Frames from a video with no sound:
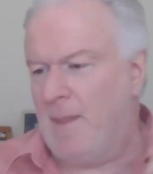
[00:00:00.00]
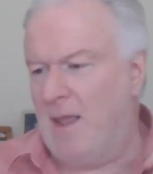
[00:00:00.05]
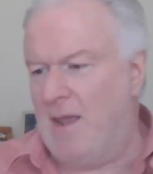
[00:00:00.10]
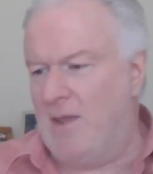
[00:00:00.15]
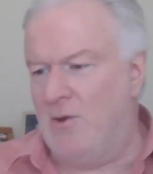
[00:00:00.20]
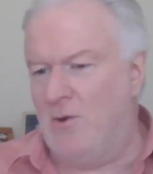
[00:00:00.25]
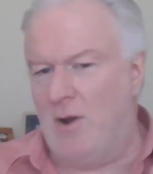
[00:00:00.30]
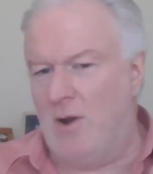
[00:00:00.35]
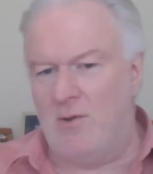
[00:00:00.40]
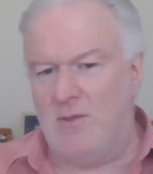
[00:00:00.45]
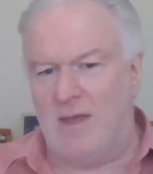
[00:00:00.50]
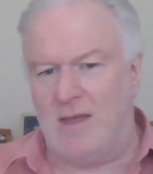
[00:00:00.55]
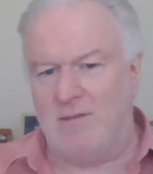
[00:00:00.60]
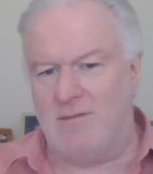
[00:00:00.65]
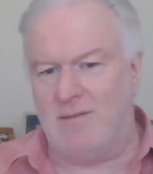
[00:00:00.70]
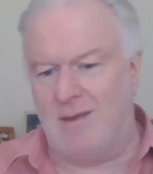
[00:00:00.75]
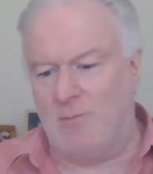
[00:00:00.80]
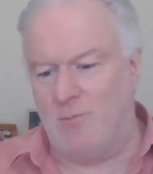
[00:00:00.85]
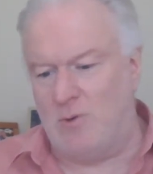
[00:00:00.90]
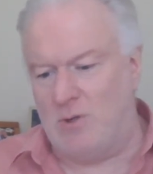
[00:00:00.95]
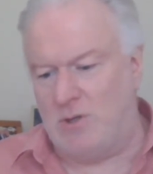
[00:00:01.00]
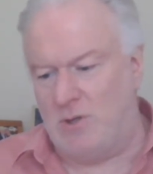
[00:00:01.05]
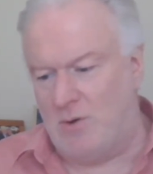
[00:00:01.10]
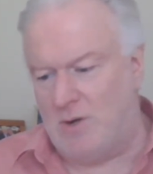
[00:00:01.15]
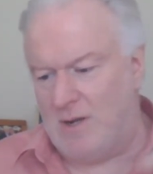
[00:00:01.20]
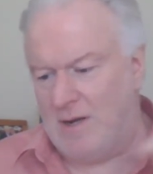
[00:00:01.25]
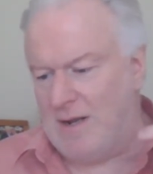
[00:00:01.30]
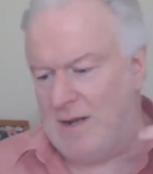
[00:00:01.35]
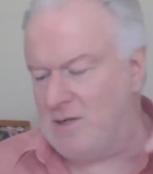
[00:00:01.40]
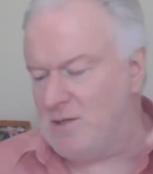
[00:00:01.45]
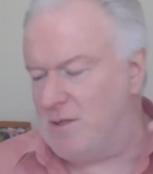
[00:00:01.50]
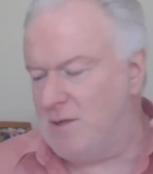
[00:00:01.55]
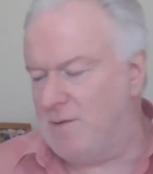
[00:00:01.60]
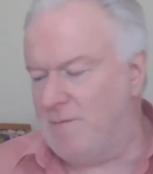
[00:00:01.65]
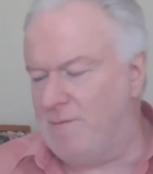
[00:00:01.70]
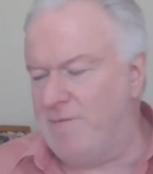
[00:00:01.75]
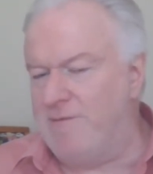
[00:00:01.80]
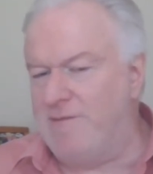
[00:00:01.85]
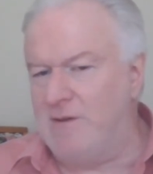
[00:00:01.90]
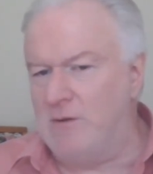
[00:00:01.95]
You know how that thing where you can actually
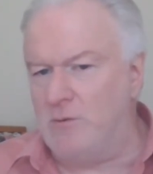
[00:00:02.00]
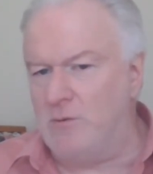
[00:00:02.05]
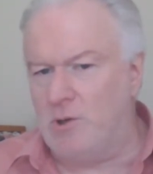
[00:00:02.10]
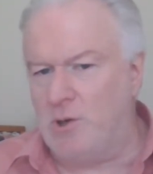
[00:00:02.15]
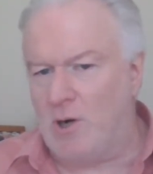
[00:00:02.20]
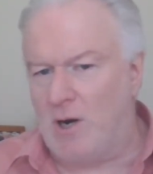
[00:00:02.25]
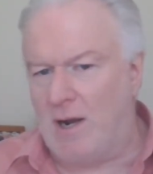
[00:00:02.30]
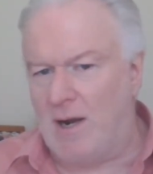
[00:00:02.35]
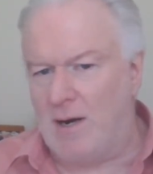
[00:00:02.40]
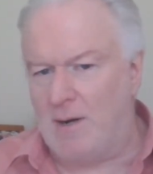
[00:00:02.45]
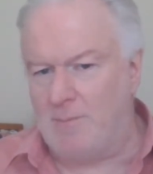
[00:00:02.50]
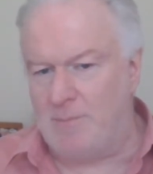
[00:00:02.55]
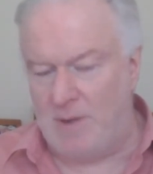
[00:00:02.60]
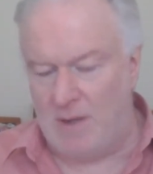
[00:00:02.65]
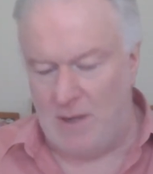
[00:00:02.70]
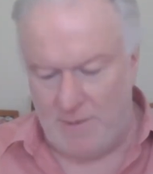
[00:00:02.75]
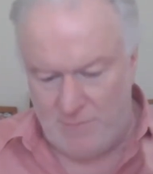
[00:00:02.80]
feel your heartbeat?